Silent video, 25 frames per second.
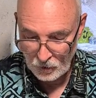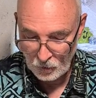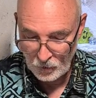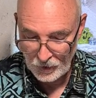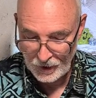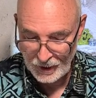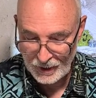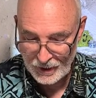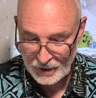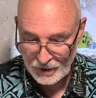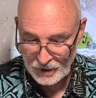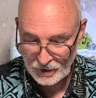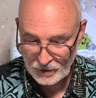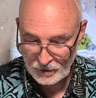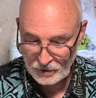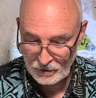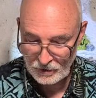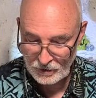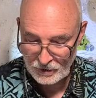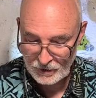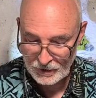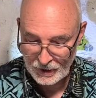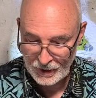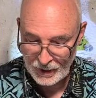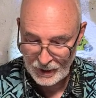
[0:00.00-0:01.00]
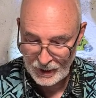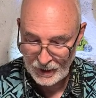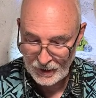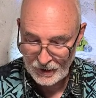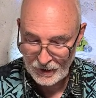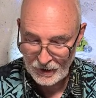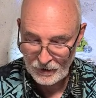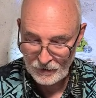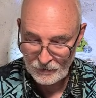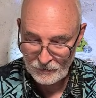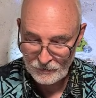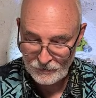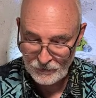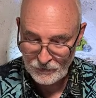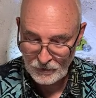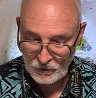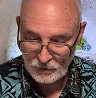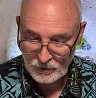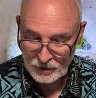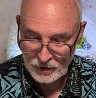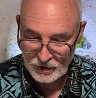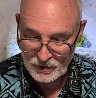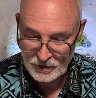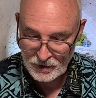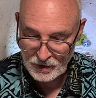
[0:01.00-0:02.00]
We can look at and
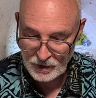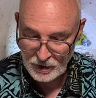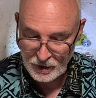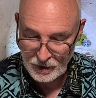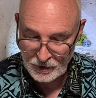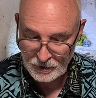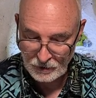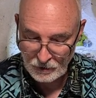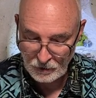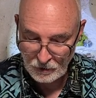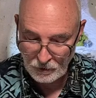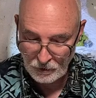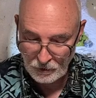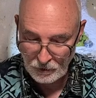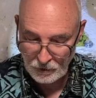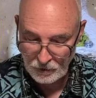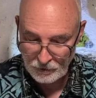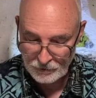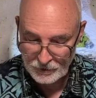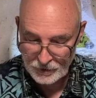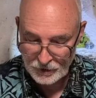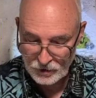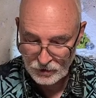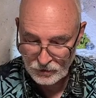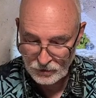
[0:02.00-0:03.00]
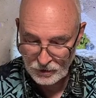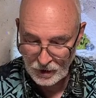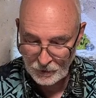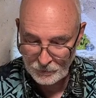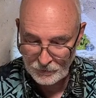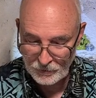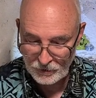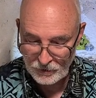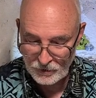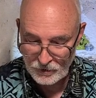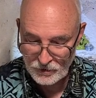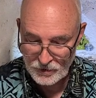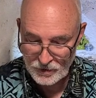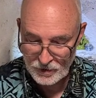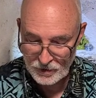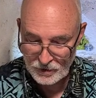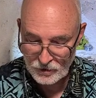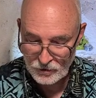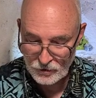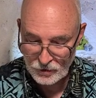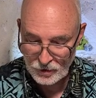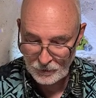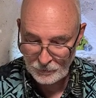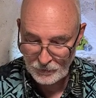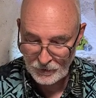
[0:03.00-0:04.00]
focus on all the troubles
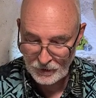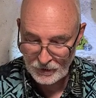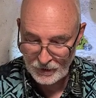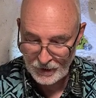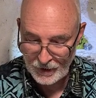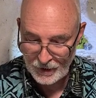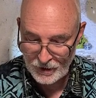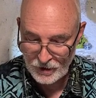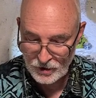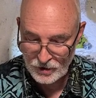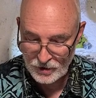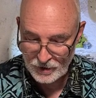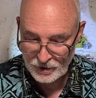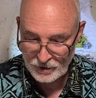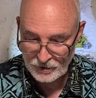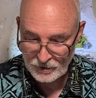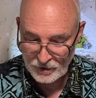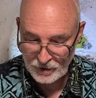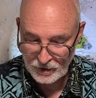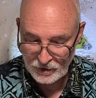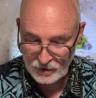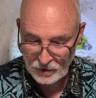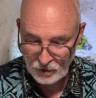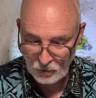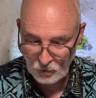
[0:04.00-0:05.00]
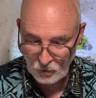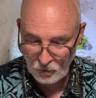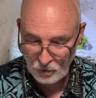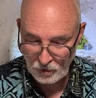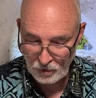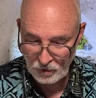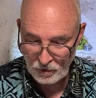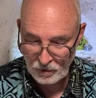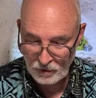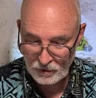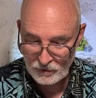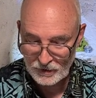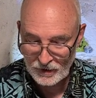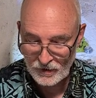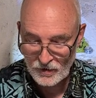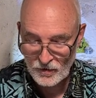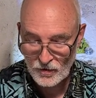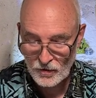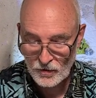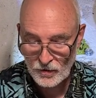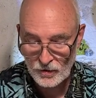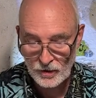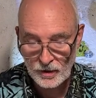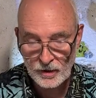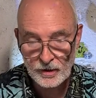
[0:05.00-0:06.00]
and tribulation that the world is
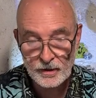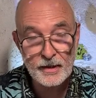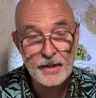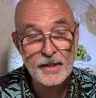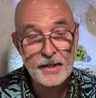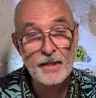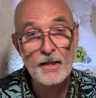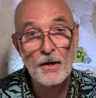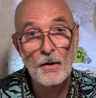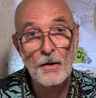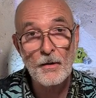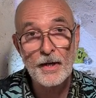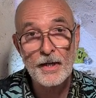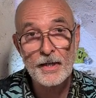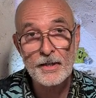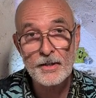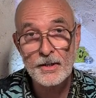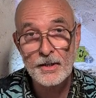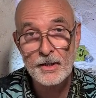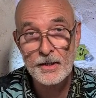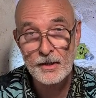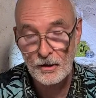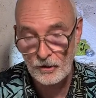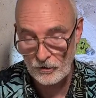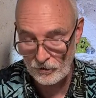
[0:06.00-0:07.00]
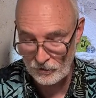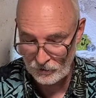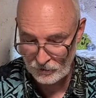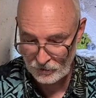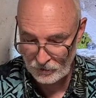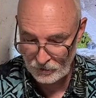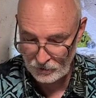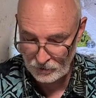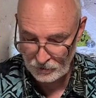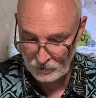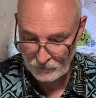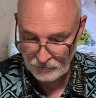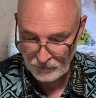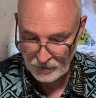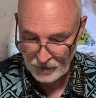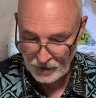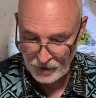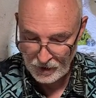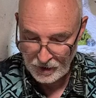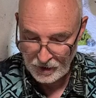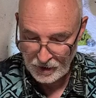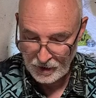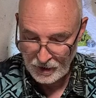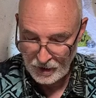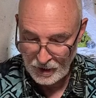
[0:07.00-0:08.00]
certainly going to go through
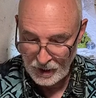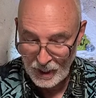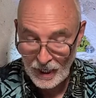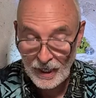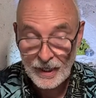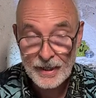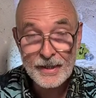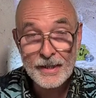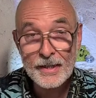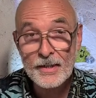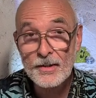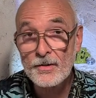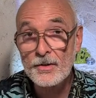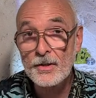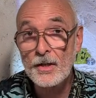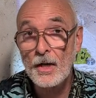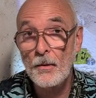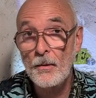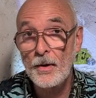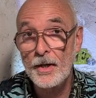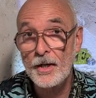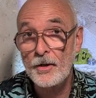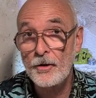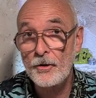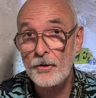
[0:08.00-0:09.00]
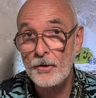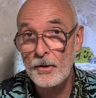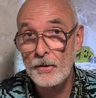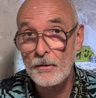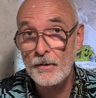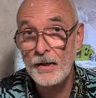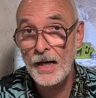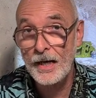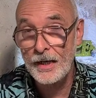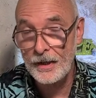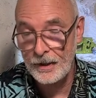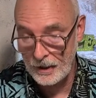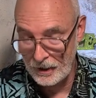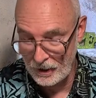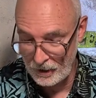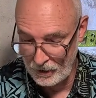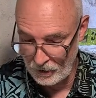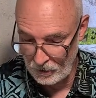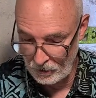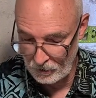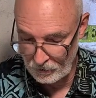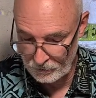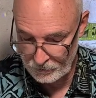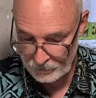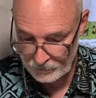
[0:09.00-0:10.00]
and is going through right
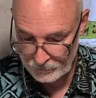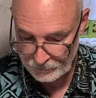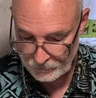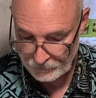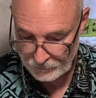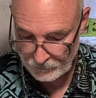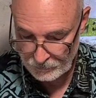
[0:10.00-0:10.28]
now.